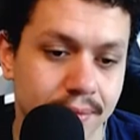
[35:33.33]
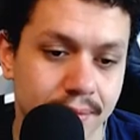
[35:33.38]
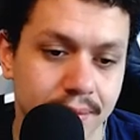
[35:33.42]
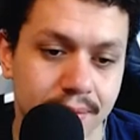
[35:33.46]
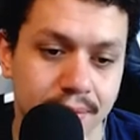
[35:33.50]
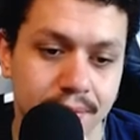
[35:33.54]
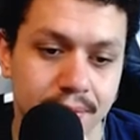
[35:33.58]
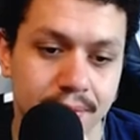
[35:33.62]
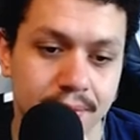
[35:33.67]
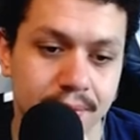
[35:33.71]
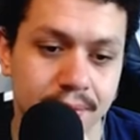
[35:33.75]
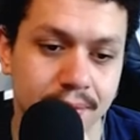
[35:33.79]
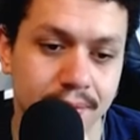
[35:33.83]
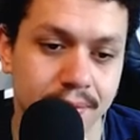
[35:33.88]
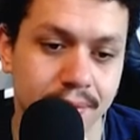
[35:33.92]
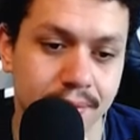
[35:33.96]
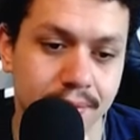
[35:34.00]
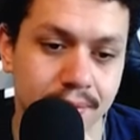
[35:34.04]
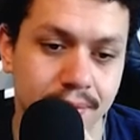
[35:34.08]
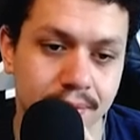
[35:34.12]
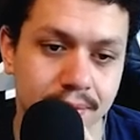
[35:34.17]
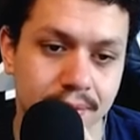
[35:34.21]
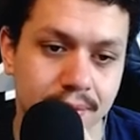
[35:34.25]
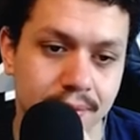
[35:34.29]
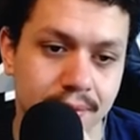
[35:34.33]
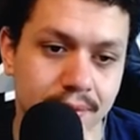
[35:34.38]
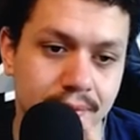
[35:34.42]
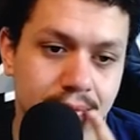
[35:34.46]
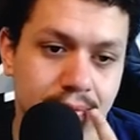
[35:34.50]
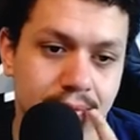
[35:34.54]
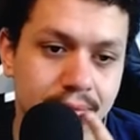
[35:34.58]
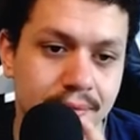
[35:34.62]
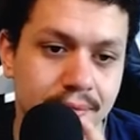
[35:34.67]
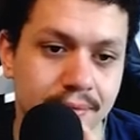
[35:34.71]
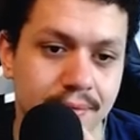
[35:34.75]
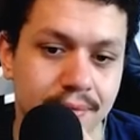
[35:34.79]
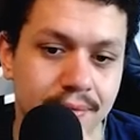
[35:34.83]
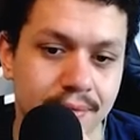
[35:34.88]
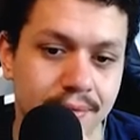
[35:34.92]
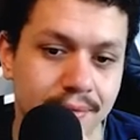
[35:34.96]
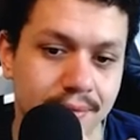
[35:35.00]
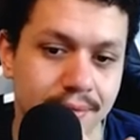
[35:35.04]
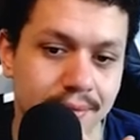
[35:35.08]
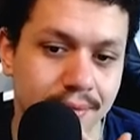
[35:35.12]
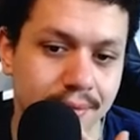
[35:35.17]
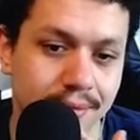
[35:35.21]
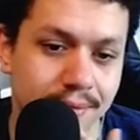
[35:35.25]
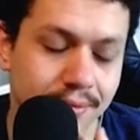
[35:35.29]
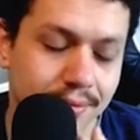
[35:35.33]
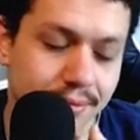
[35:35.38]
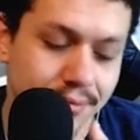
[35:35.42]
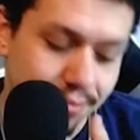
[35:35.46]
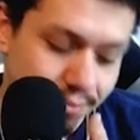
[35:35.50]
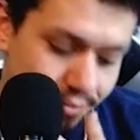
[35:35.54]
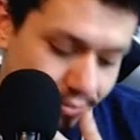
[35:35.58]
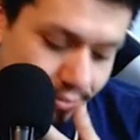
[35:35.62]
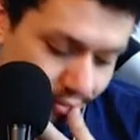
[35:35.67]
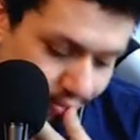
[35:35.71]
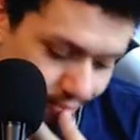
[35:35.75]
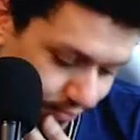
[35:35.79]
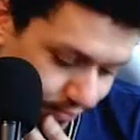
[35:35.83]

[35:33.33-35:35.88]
[no speech]